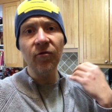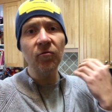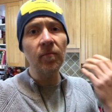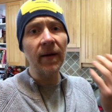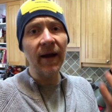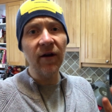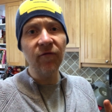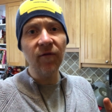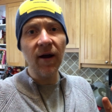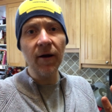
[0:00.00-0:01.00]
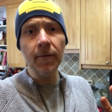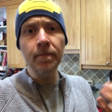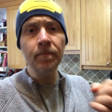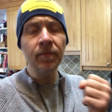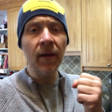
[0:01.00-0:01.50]
I threw them in my air fryer.
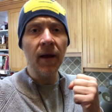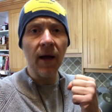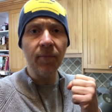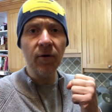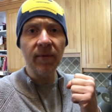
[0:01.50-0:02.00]
I put